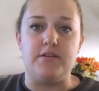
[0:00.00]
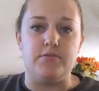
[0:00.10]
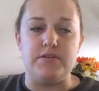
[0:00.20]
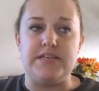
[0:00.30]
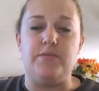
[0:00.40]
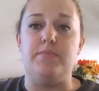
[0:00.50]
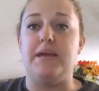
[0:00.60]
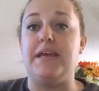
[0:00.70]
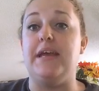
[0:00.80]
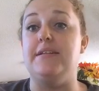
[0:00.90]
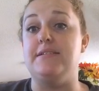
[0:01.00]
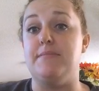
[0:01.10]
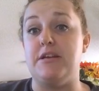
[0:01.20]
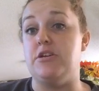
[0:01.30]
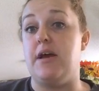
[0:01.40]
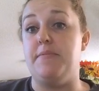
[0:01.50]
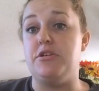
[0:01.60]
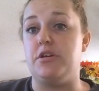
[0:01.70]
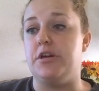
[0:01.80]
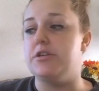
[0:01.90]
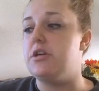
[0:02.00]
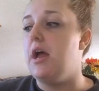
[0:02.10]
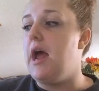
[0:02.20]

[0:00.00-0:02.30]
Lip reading: into the routine with my kids and my job at church,